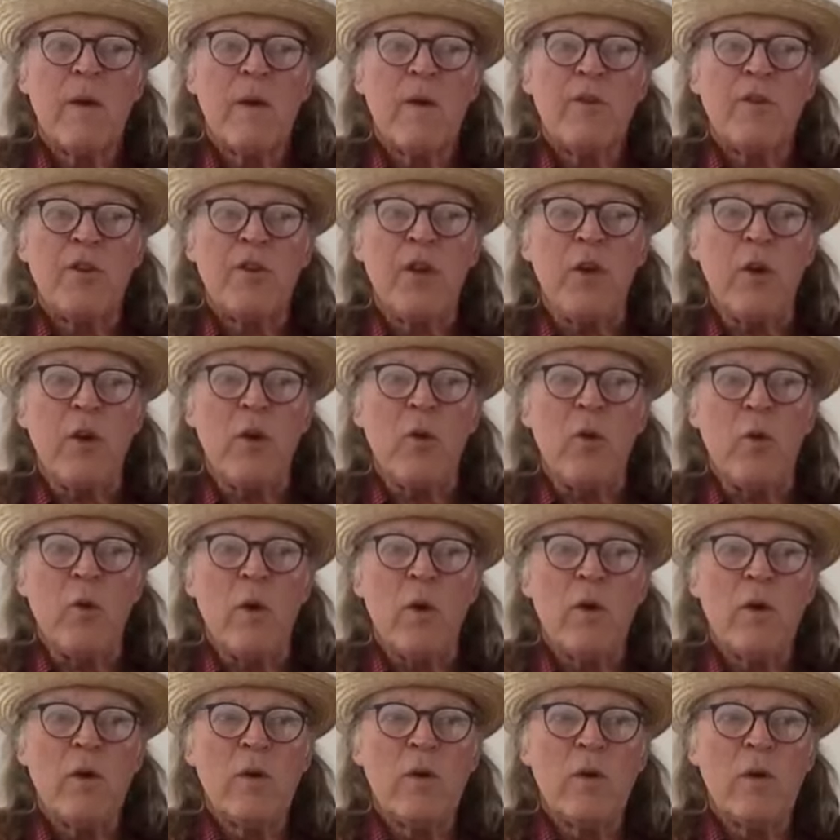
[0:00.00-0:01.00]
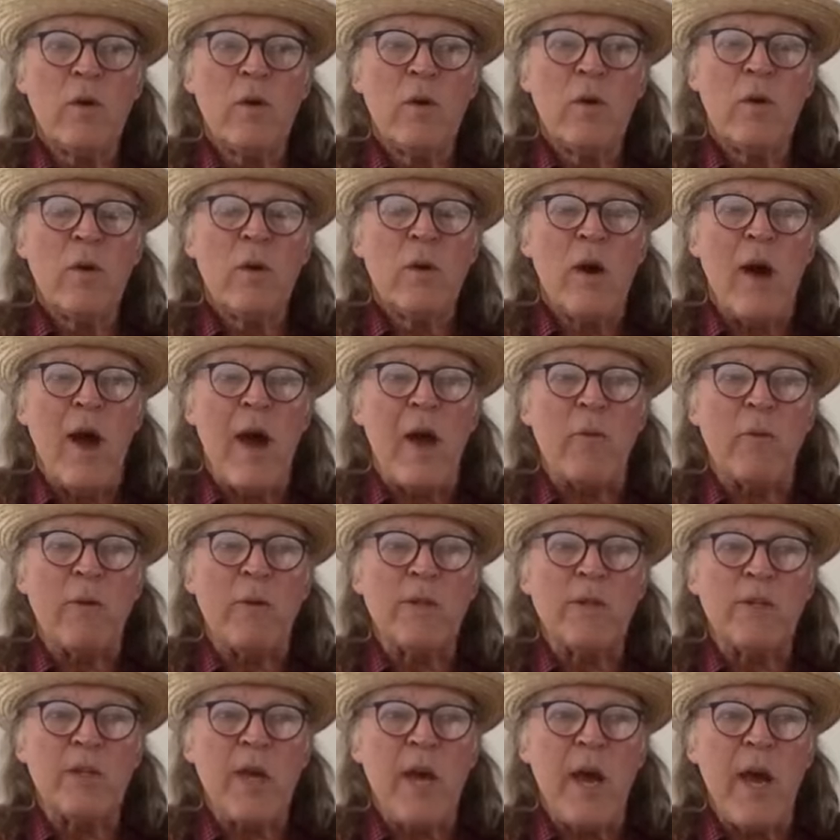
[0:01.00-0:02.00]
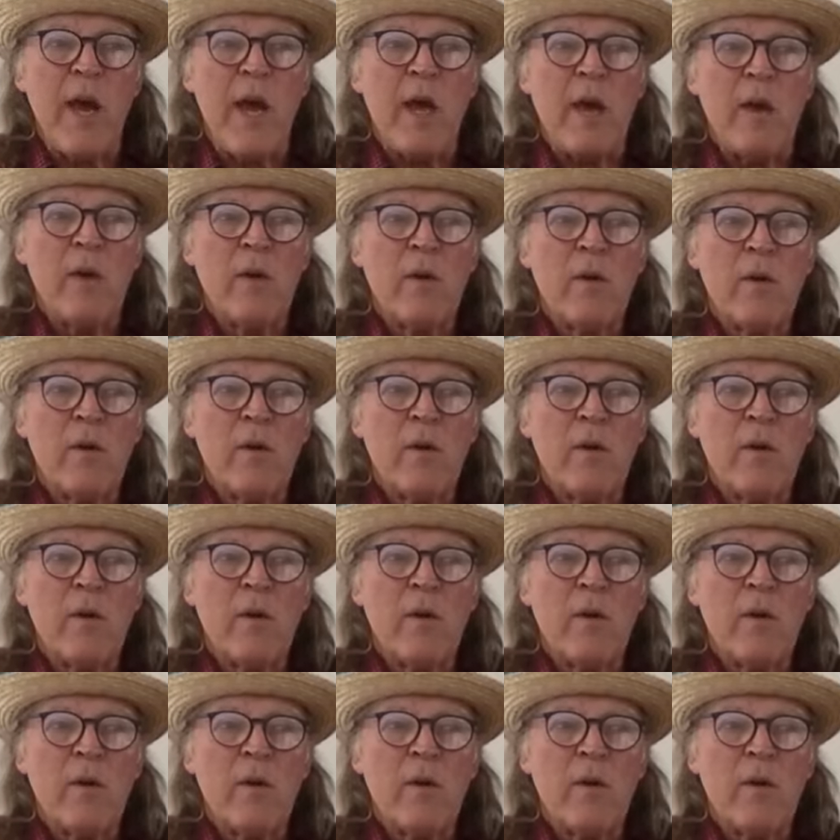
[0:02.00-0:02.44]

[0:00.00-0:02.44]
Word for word: To, I would say,